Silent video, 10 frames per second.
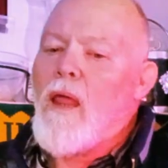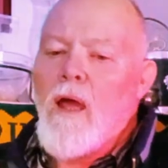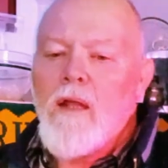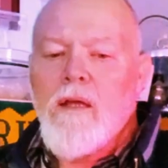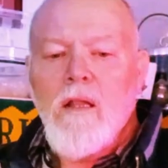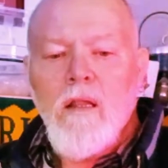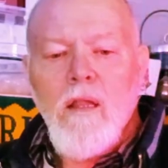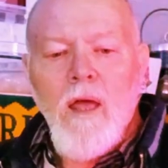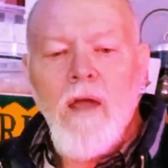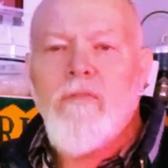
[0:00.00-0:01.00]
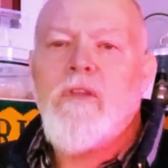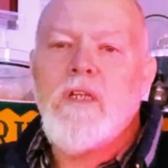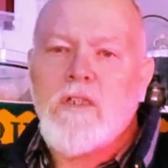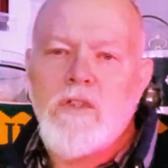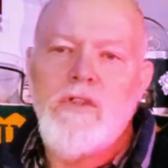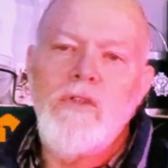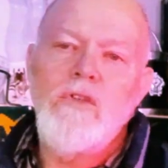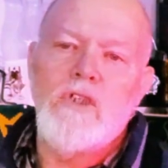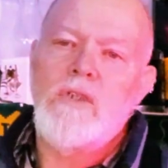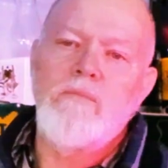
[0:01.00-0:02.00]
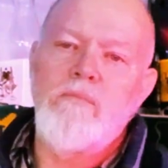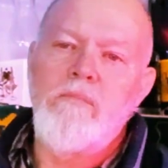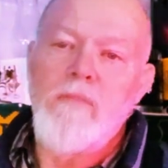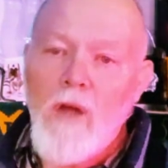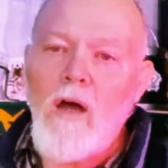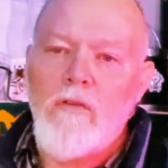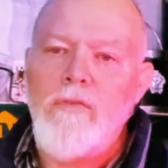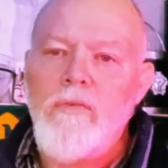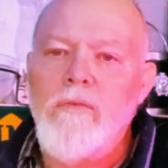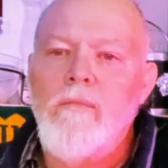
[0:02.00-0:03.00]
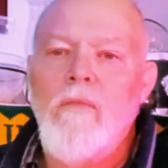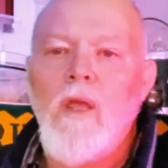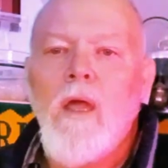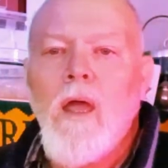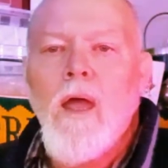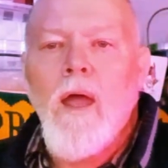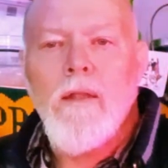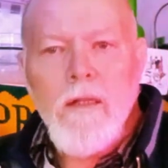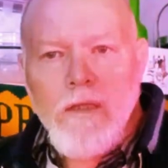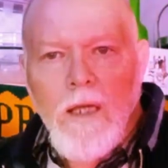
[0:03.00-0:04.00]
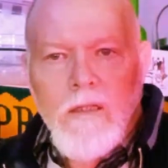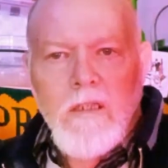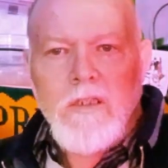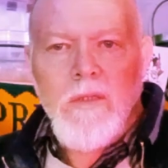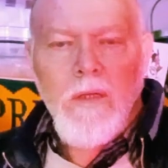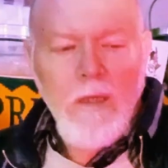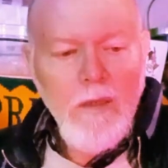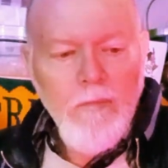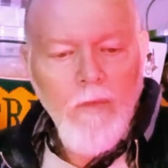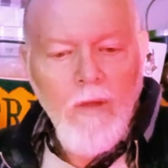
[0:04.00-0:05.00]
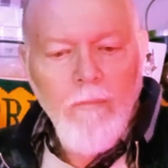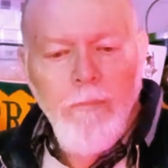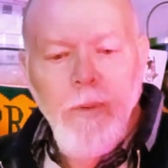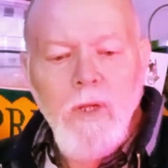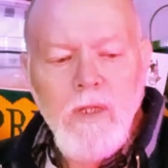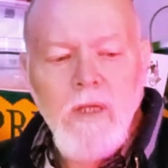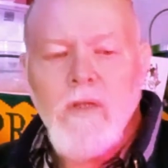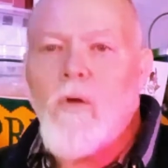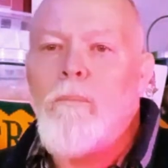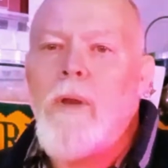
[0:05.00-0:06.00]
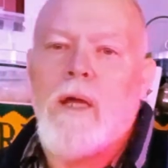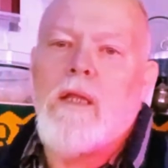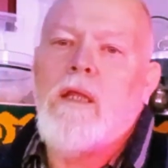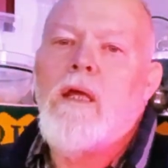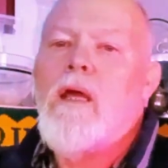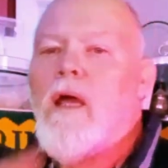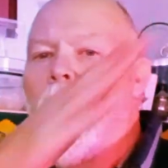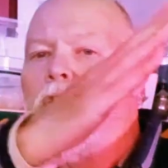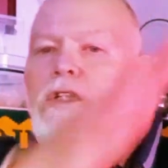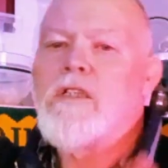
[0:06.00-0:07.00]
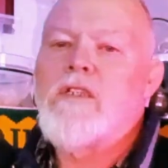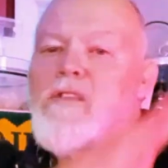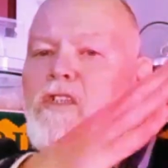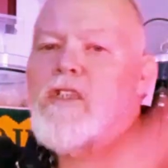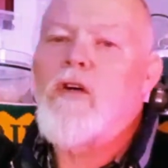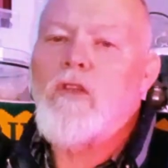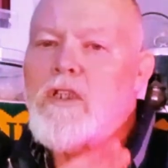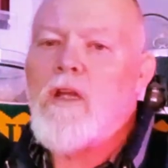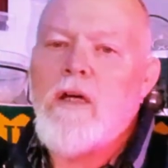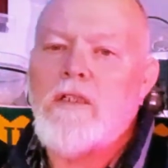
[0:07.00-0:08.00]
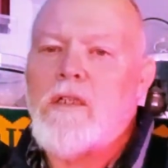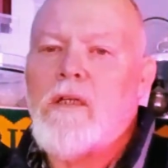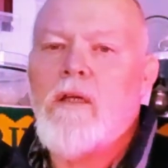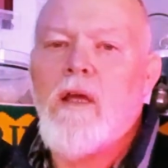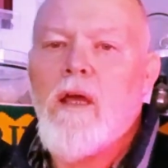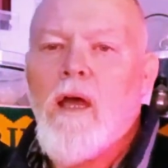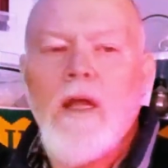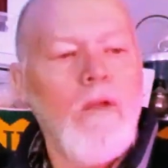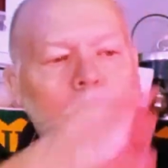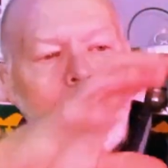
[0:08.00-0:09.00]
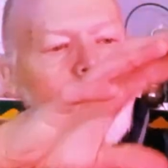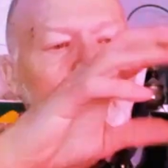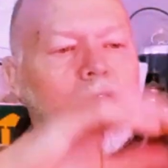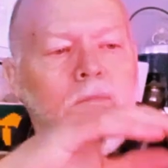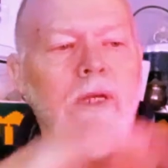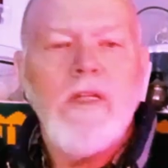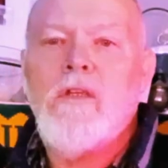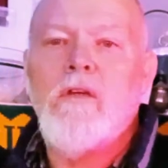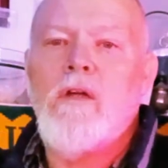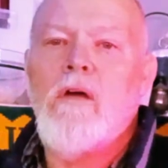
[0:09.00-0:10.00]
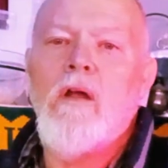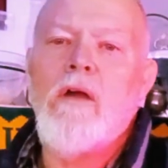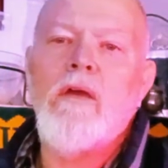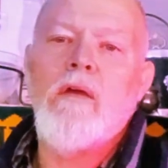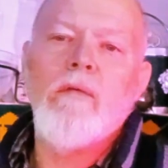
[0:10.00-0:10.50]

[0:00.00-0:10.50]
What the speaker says: And they'll have this huge knife, and they'll take this thing, put it in your plate, and just start slicing. And it was full of meat, like